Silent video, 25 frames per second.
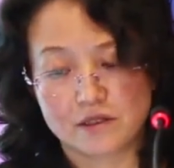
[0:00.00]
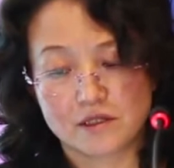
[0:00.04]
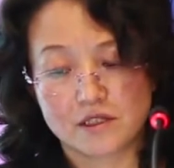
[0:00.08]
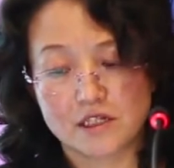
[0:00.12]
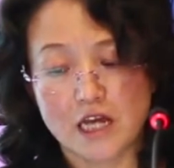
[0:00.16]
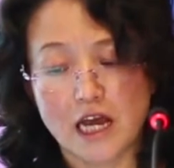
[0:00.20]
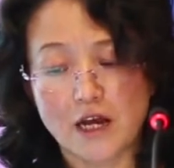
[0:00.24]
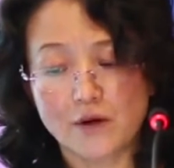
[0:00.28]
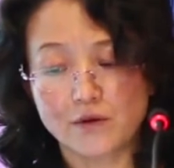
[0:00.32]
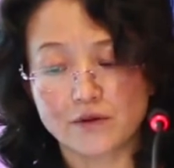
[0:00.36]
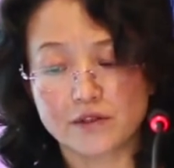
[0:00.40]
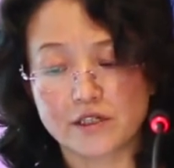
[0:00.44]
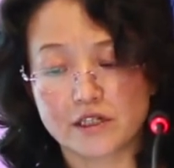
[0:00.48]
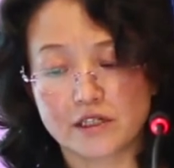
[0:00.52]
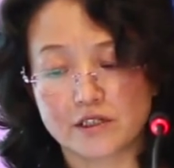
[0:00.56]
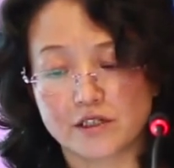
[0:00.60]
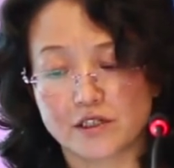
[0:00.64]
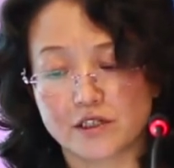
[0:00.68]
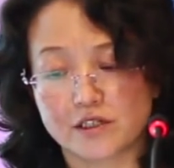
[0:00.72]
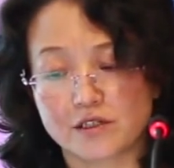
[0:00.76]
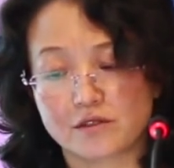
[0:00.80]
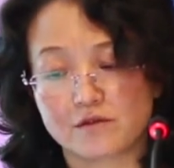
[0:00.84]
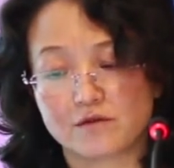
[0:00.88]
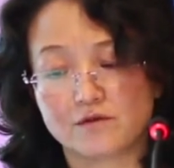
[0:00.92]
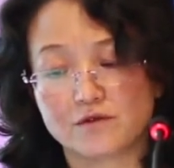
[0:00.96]

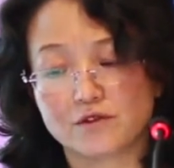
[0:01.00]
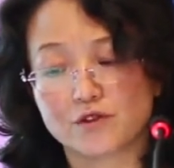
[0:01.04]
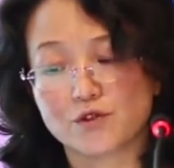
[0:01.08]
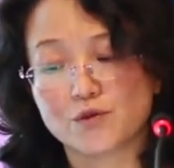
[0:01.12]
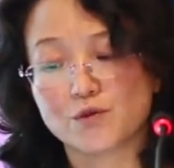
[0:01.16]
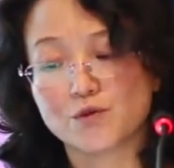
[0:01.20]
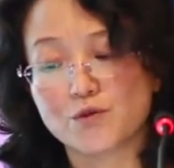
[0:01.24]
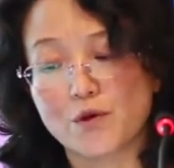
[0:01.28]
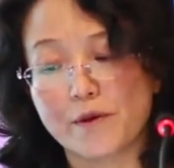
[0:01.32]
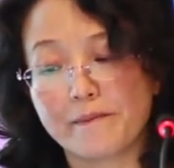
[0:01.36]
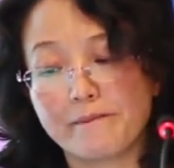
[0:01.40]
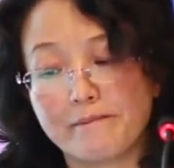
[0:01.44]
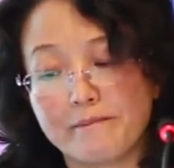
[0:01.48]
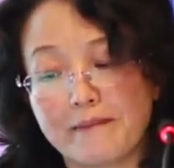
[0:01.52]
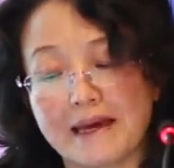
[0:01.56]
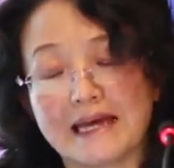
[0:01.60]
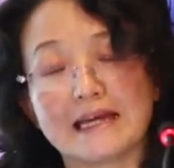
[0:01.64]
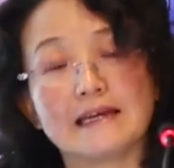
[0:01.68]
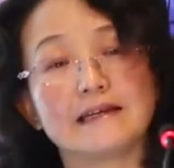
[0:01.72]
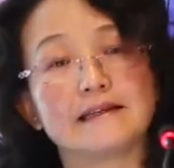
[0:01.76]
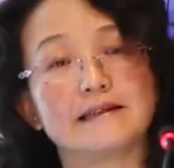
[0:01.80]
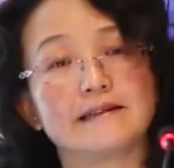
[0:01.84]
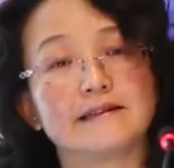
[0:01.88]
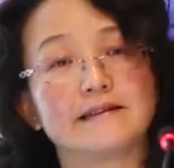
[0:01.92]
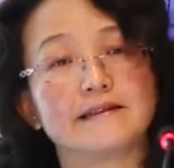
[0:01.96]
Charities would
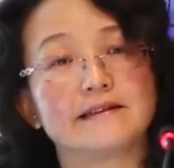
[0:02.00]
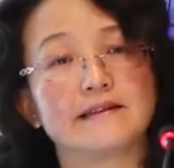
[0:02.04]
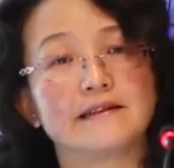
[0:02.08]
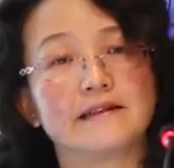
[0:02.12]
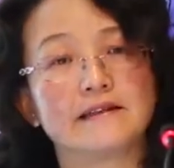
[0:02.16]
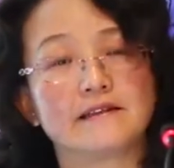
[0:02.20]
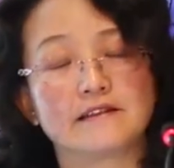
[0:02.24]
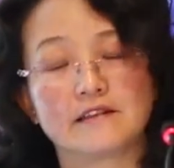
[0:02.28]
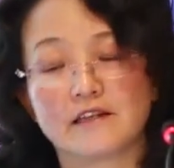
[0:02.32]
remain